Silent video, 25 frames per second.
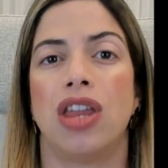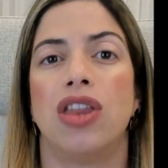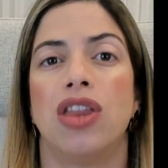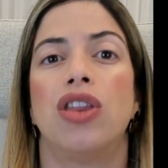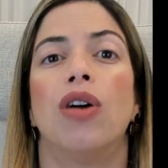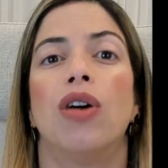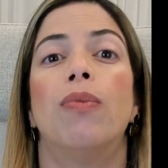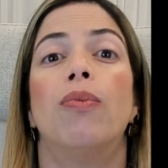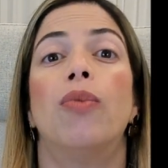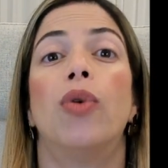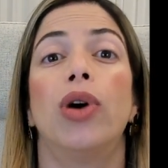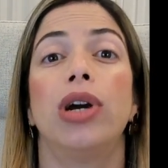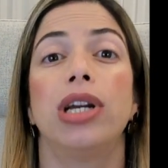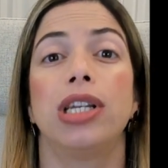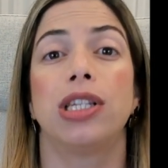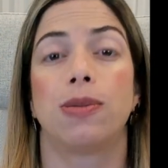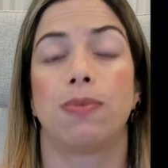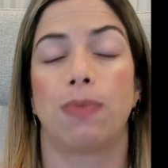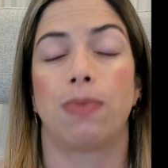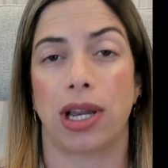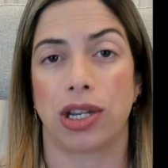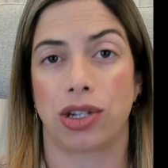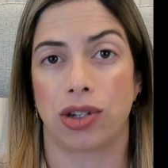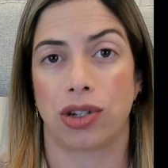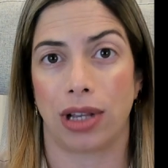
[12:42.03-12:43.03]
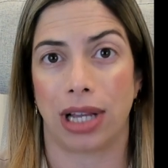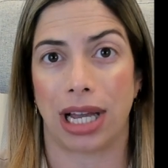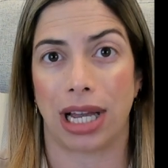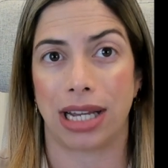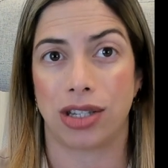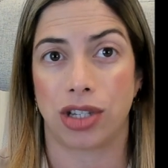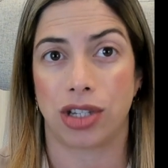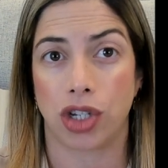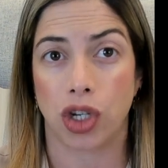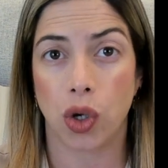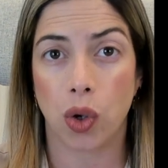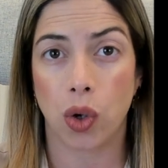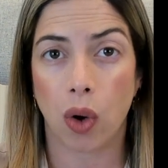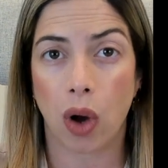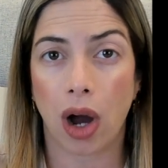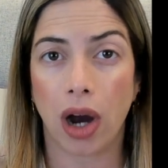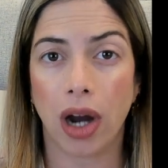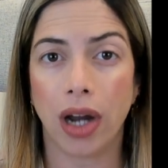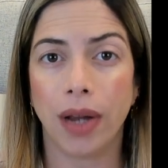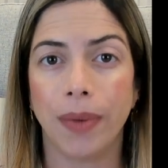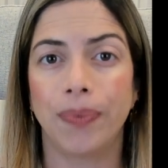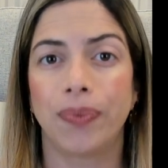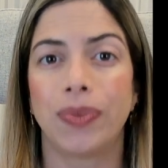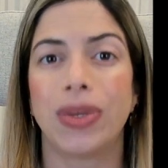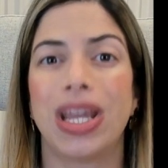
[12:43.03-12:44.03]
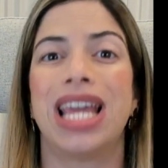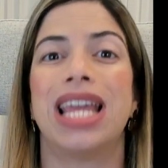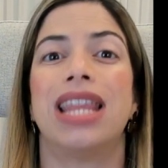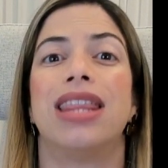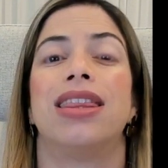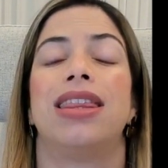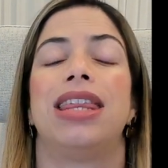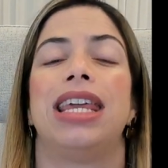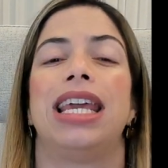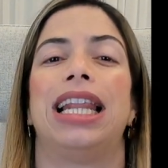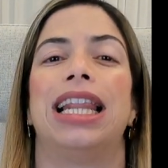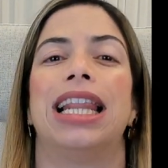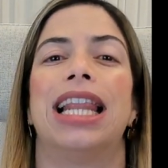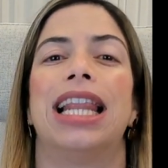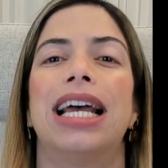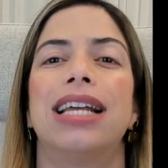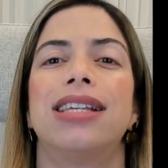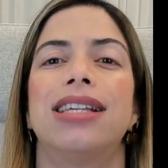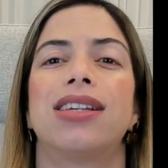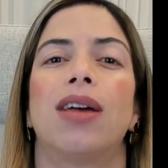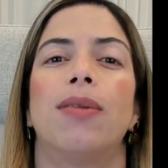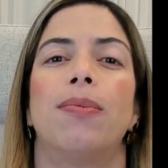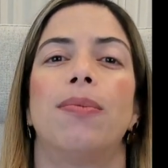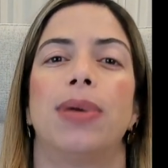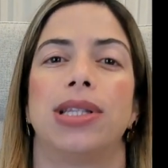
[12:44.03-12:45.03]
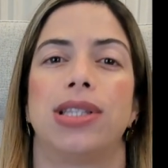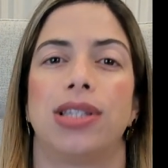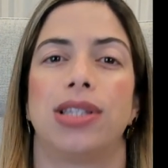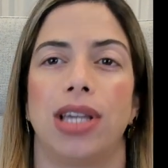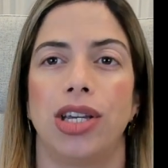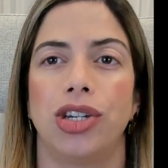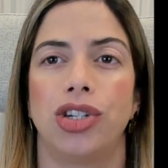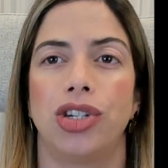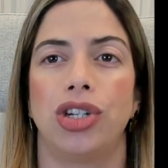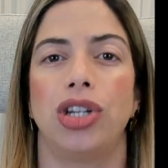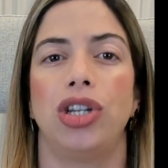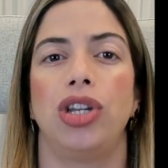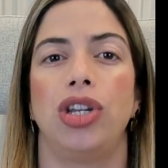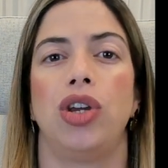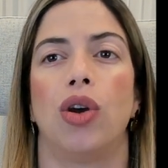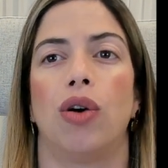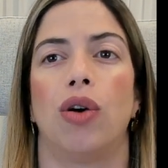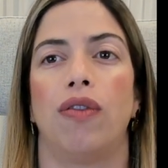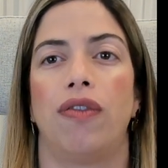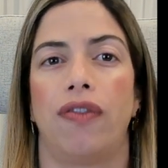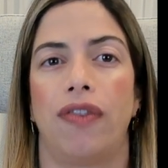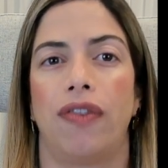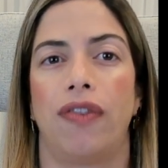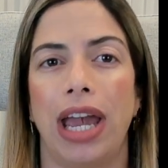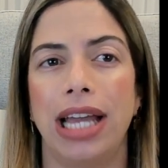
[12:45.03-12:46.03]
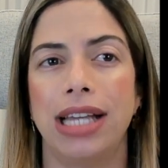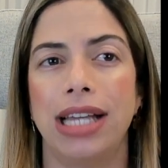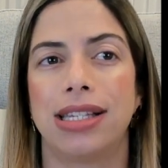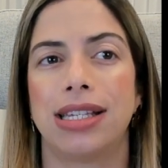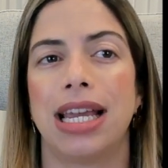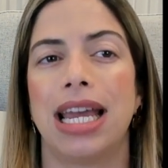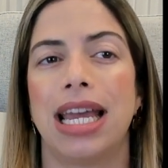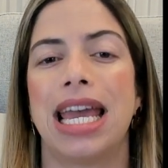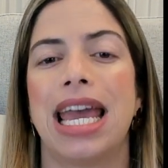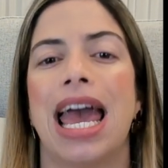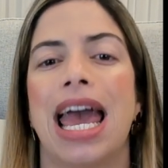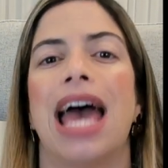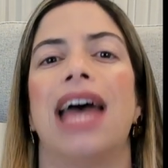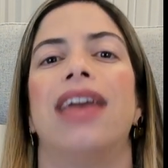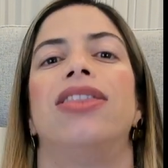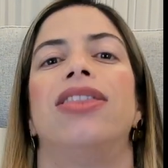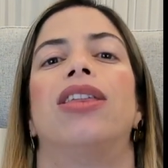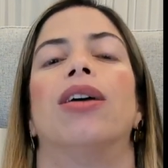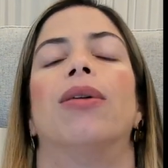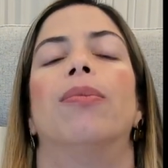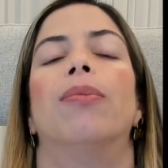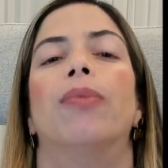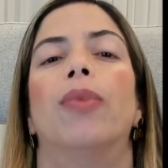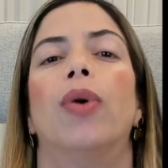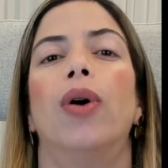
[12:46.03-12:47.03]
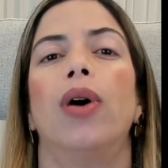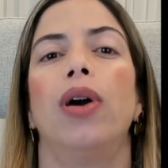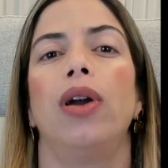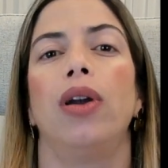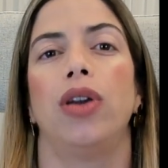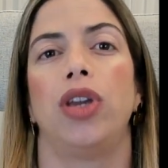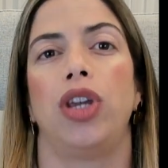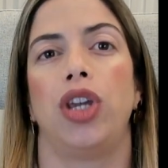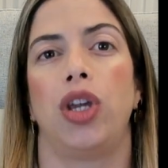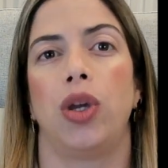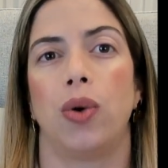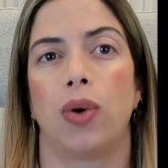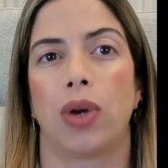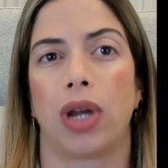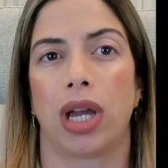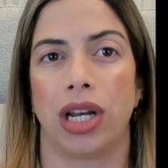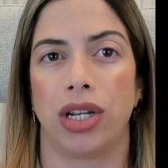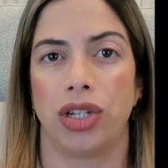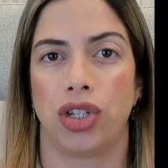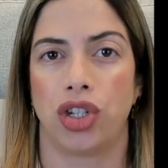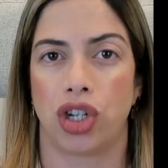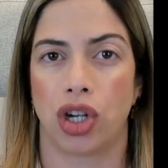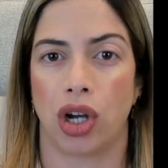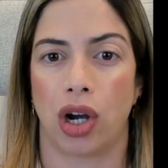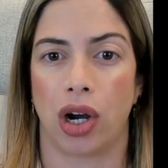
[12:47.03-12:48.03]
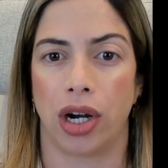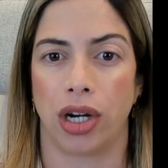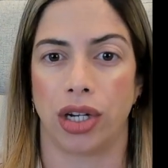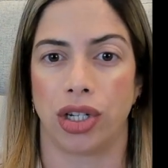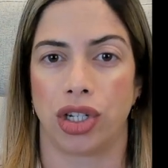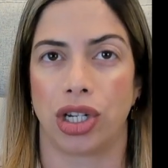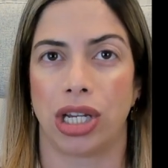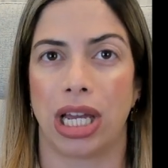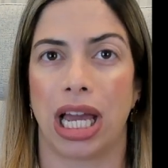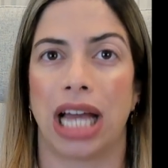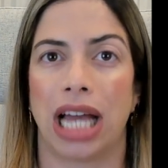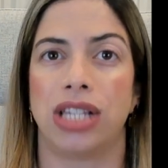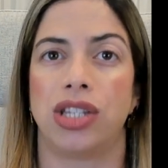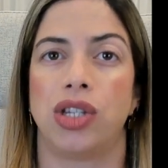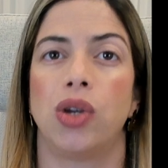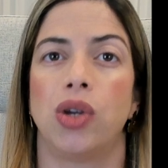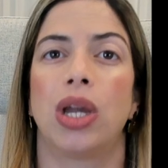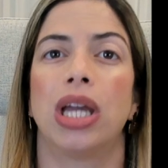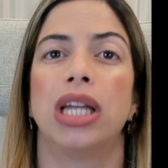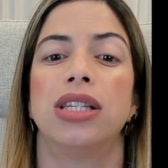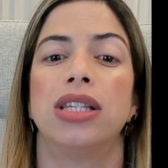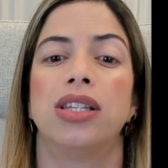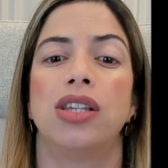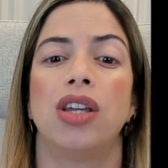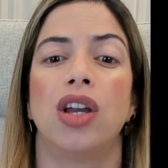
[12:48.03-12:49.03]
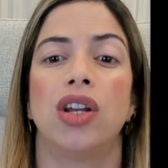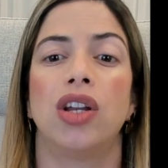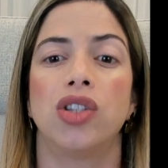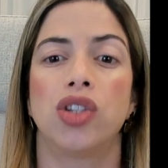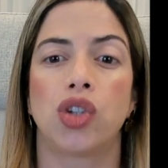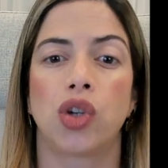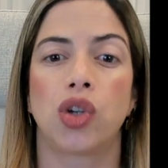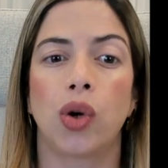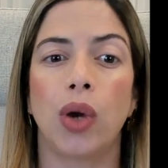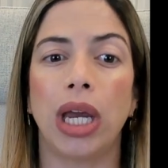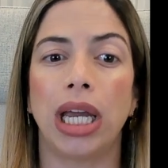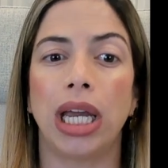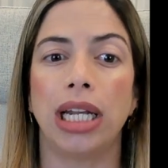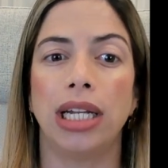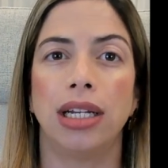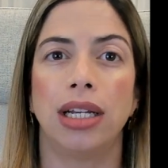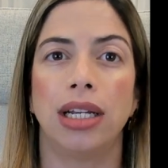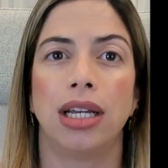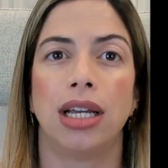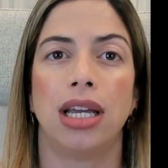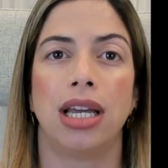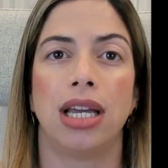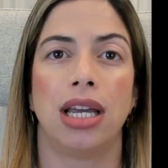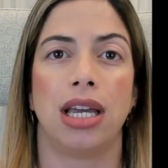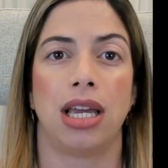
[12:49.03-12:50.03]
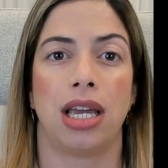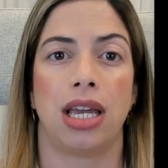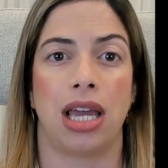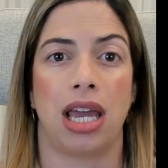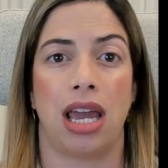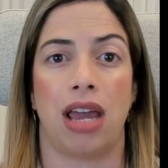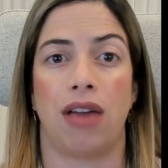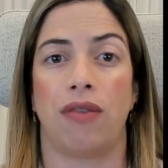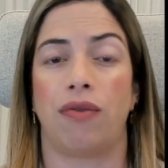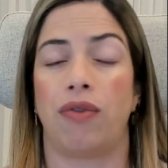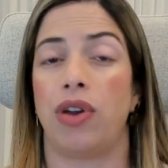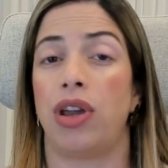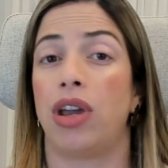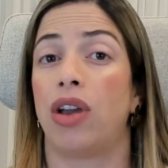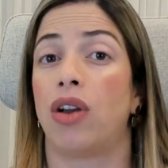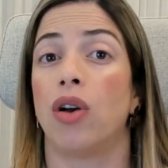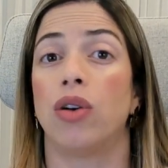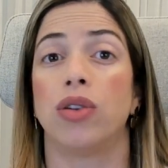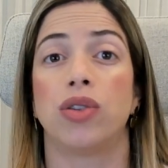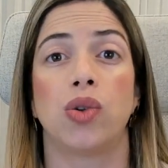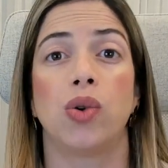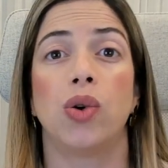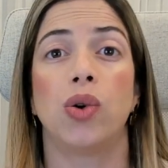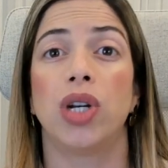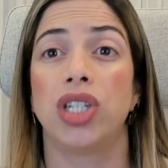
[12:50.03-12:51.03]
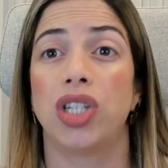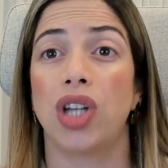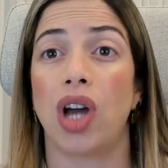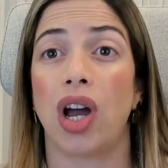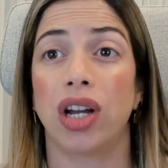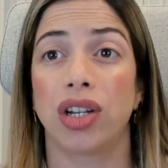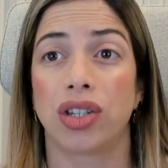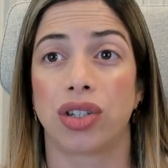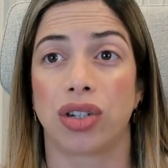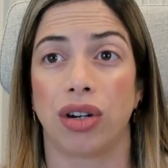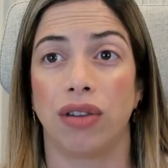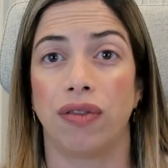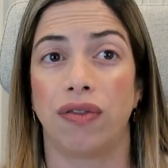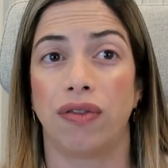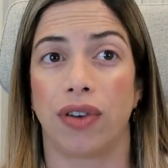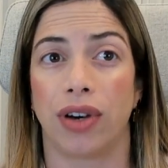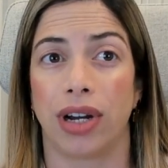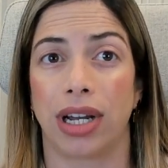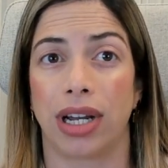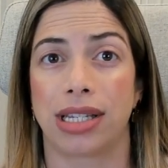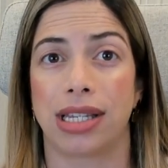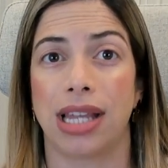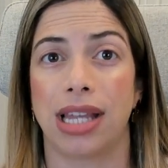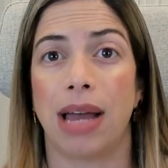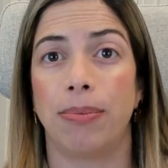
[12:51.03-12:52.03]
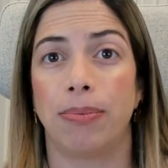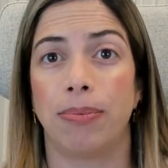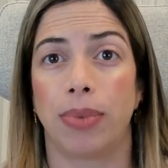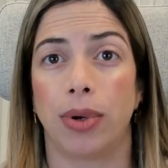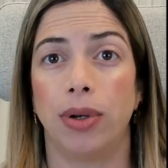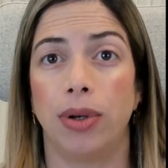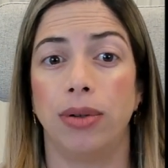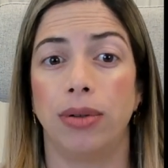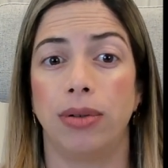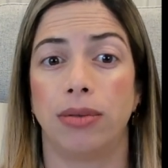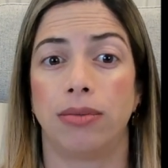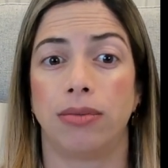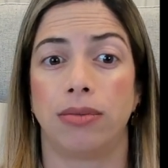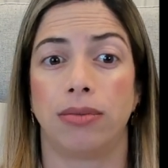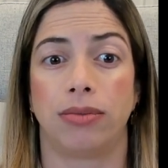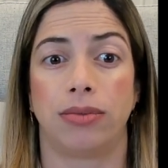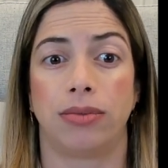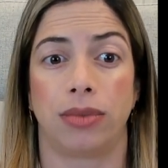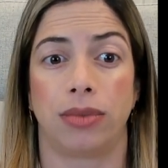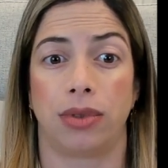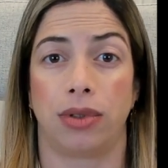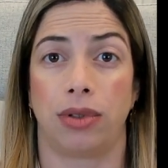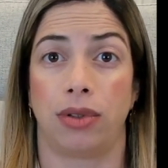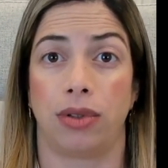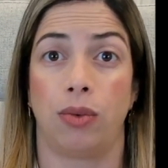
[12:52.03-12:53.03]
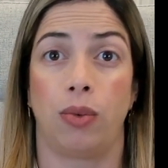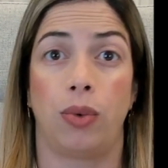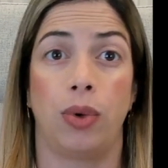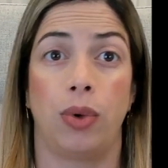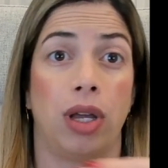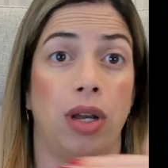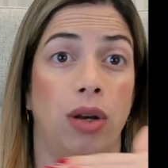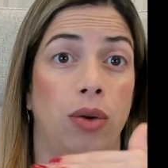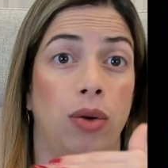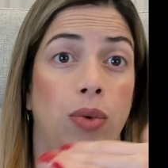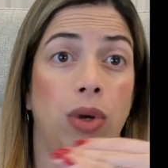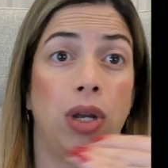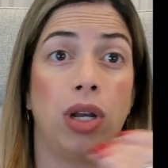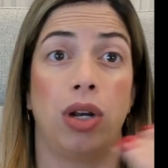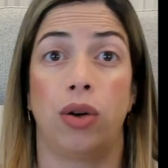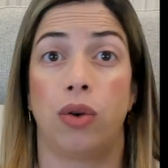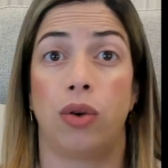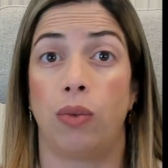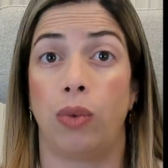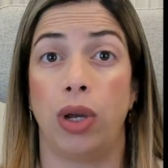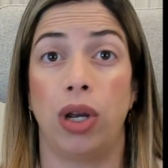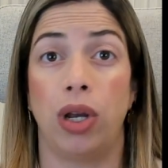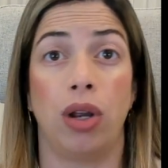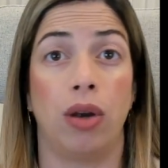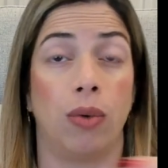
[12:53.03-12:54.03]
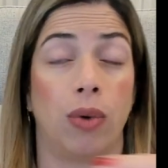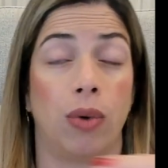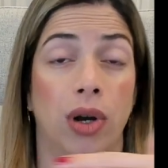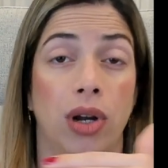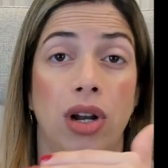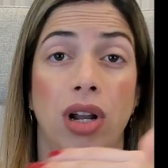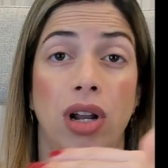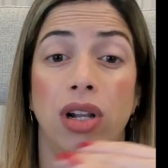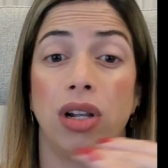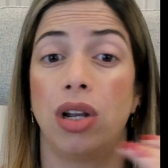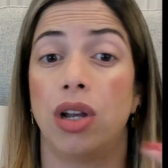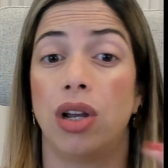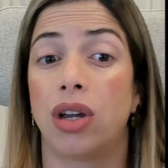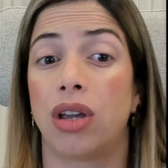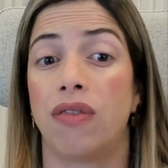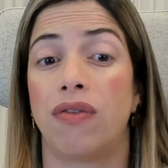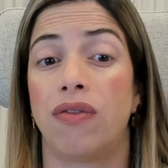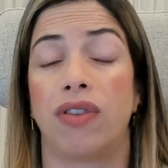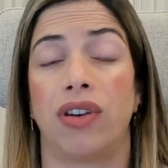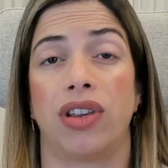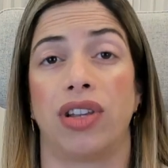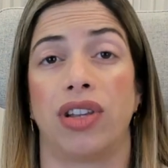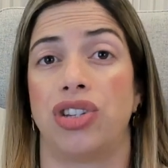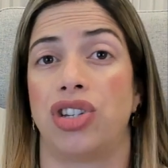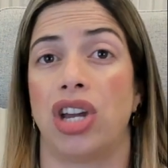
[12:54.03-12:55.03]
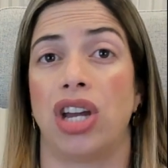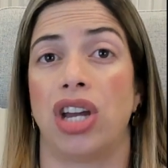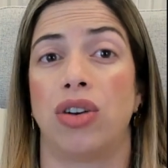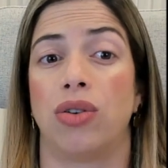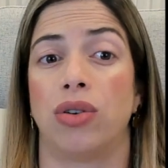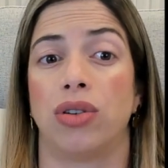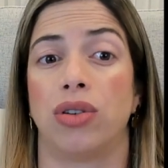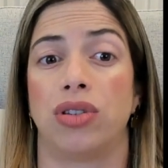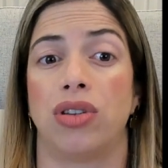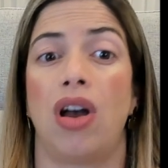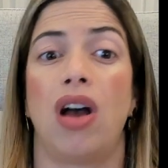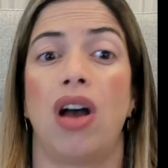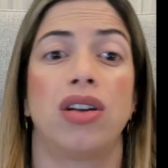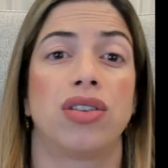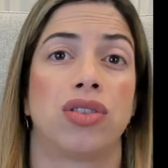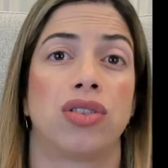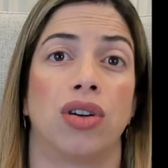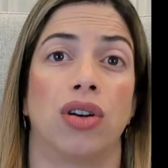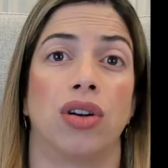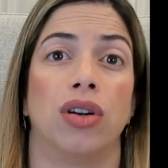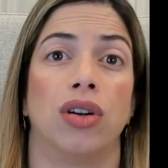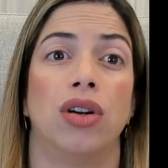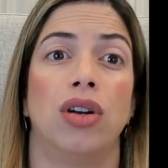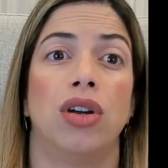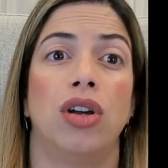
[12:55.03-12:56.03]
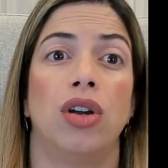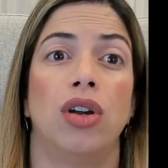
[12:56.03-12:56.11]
The more specialized you are, the less competition you'll face and the more you can charge. As you can see on screen, if we go to a doctor, for example, we're not looking for the general doctor.